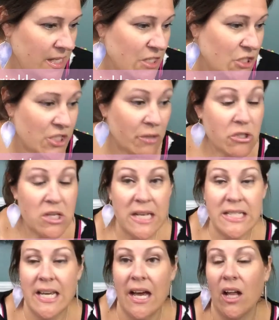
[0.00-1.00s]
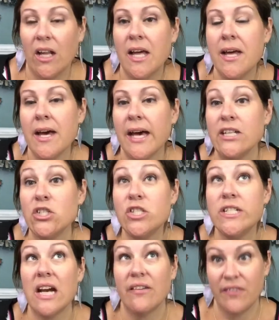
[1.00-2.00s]
So Chantel, I
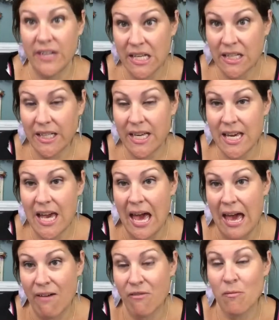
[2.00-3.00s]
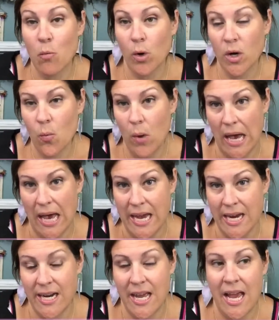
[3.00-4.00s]
definitely have more
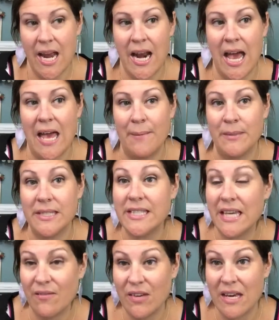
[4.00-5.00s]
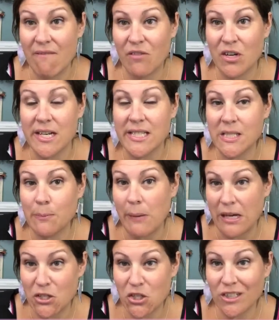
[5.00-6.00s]
wine and I'm saving it for a
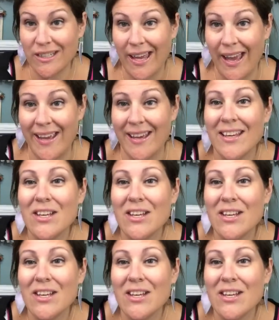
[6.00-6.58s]
special day.